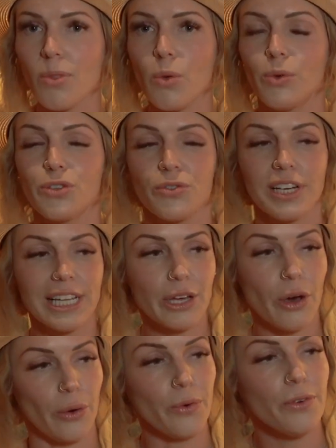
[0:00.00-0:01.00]
what's really
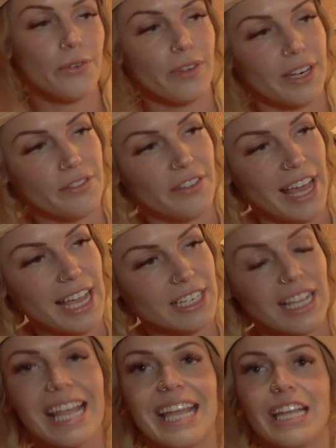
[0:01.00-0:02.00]
cool, fun
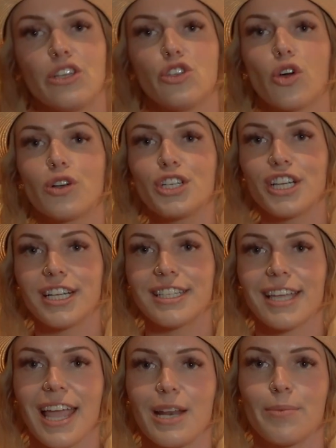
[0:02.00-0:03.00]
fact,
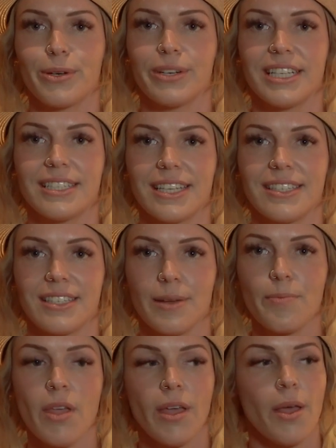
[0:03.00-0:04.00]
endogenous cannabinoid
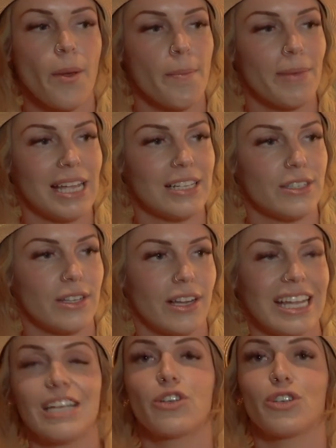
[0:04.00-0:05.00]
system means,
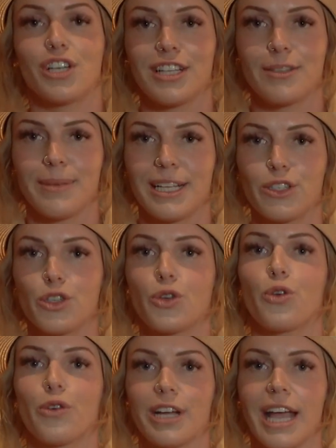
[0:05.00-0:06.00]
endogenous means
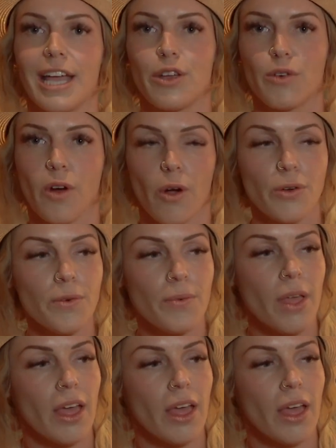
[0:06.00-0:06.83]
to create your own.